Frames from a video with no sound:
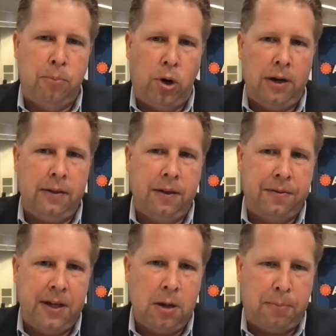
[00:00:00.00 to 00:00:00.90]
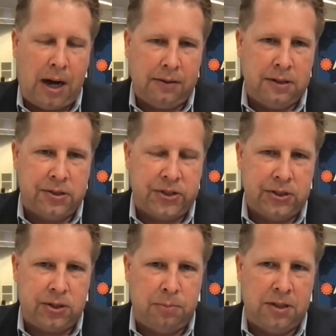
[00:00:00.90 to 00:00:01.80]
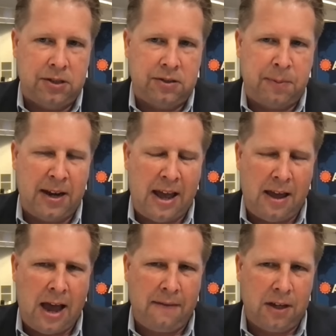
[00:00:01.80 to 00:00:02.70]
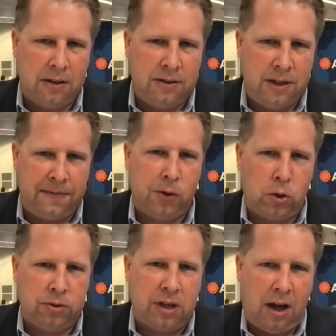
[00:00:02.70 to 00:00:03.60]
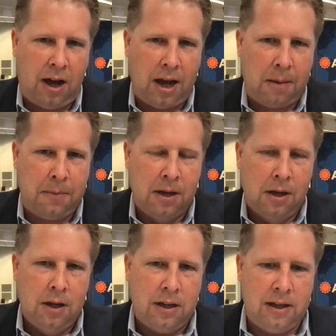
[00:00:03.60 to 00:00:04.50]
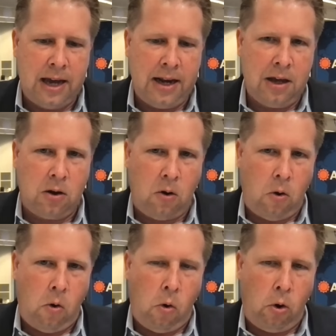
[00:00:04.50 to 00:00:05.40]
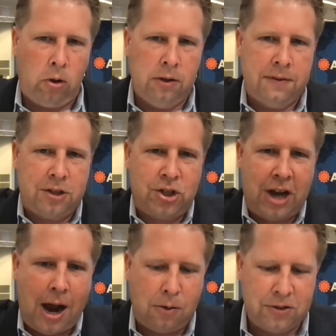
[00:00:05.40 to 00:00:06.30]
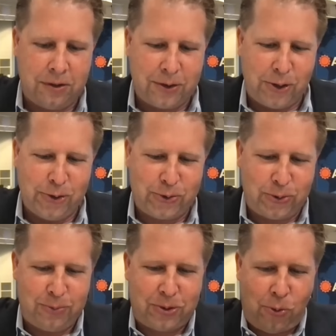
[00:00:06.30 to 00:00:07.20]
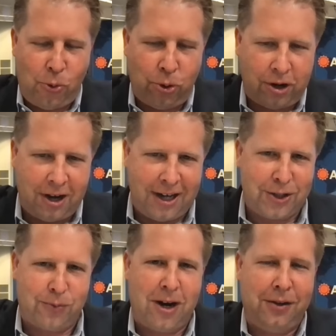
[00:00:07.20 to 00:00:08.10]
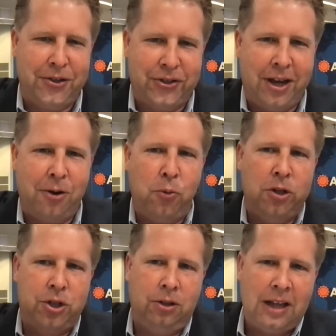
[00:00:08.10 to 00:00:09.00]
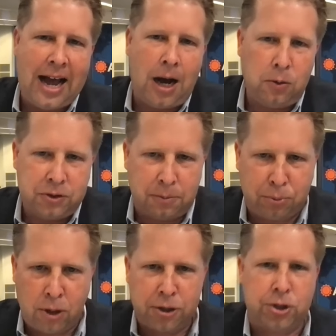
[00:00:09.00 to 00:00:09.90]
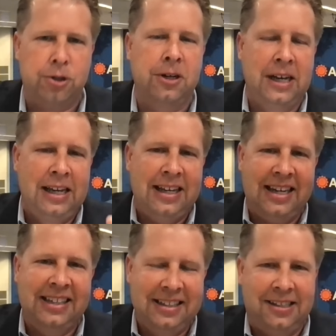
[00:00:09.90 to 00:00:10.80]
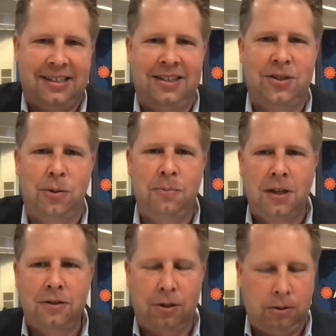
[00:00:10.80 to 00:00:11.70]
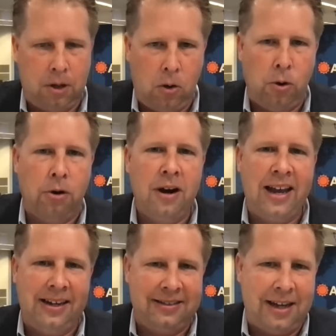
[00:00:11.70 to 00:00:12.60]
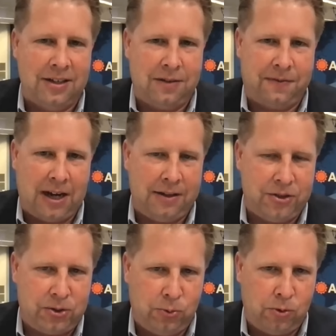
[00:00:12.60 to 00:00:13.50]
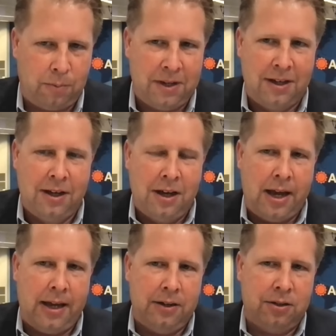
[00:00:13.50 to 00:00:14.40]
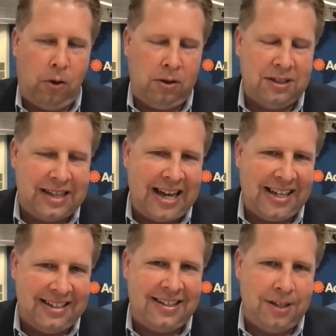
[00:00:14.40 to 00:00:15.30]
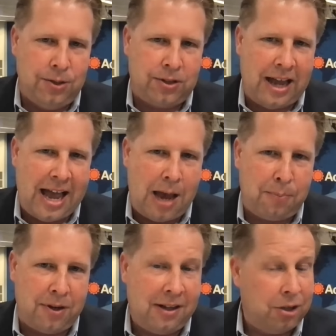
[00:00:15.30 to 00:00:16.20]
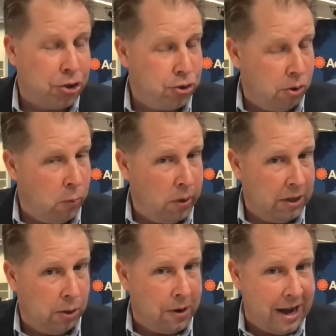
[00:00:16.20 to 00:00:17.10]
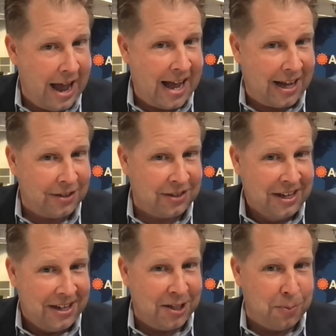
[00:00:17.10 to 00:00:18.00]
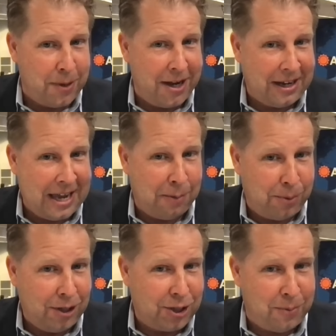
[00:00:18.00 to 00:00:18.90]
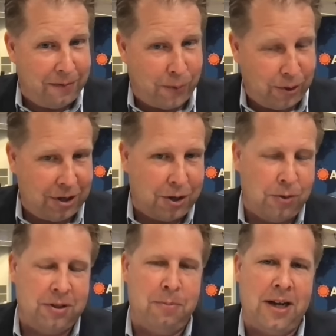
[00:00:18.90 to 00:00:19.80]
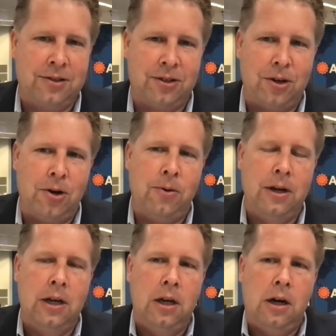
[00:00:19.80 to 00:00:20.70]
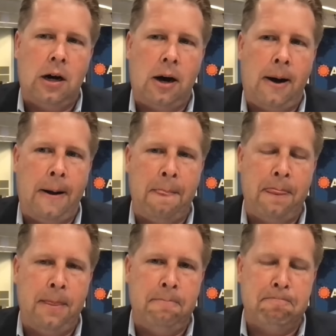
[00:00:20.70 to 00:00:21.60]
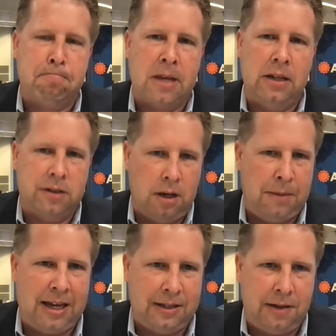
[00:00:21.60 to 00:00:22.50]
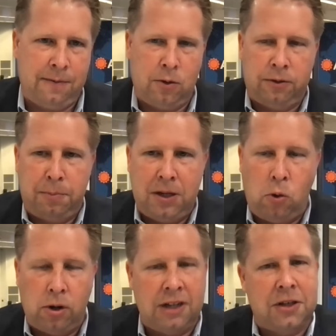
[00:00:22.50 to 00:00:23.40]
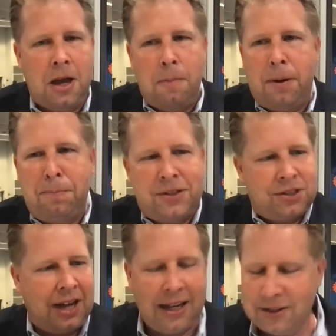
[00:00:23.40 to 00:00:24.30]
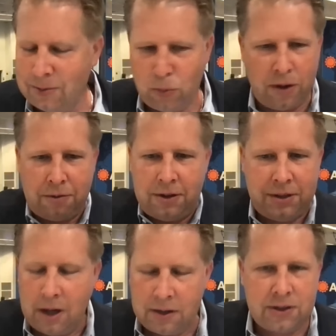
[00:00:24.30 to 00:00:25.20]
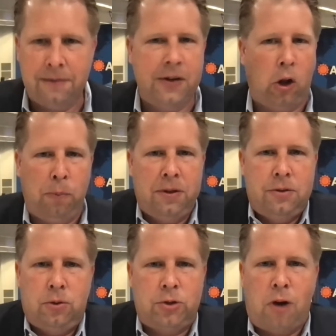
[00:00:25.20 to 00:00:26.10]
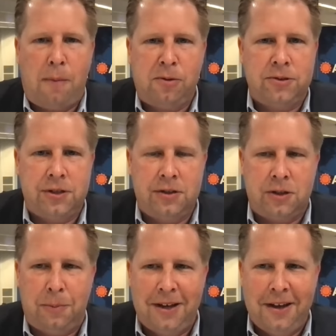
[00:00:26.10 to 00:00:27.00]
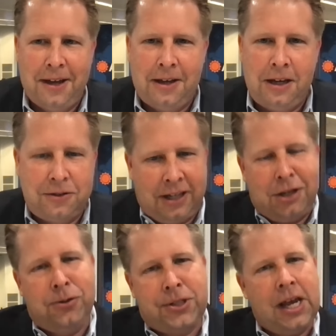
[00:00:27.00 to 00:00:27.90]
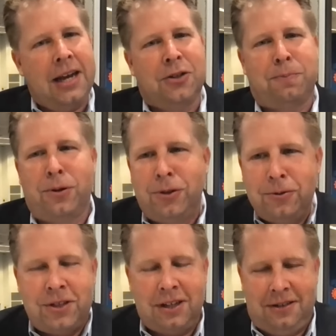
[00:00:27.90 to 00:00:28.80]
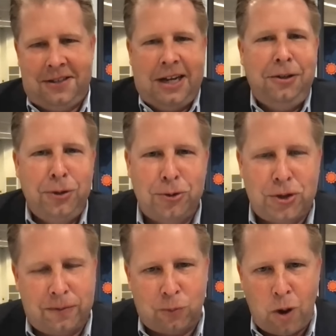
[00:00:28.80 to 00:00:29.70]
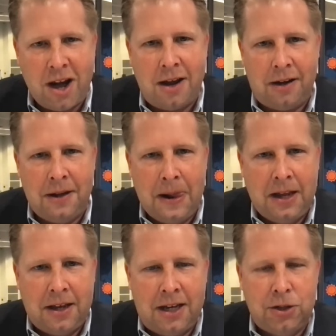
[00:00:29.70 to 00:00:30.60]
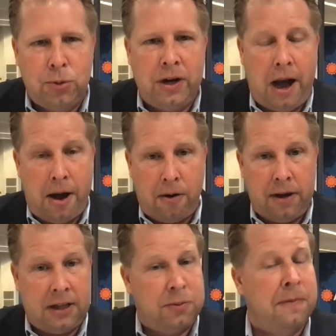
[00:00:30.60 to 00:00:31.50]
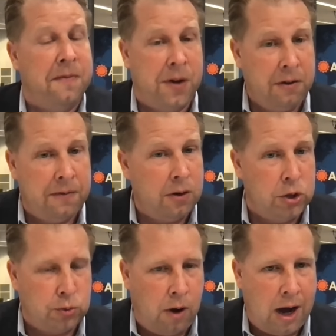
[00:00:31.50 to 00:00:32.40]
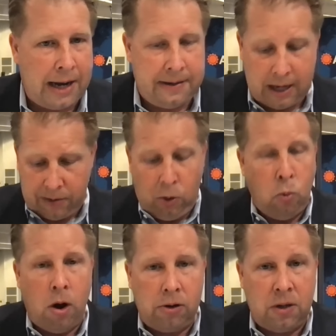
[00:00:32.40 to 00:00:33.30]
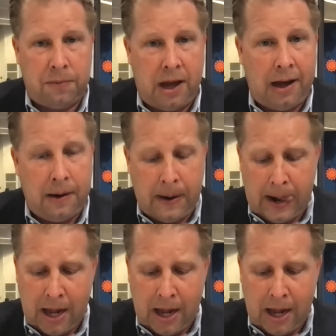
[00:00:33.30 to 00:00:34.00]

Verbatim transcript: But the thing about this system is it's been having a difficult time getting all of its showers and thunderstorms to organize around the center, which allows the pressure in the system to lower and intensify the storm. And as long as that continues to happen in the short window it has in the Bay of Campeche before it can go into Mexico, um, it's going to make it difficult to be organized. But besides whether it does develop into a tropical system, it's like you said, it's producing a deluge of rain into an area that's been very, very dry. Now, they'll welcome that.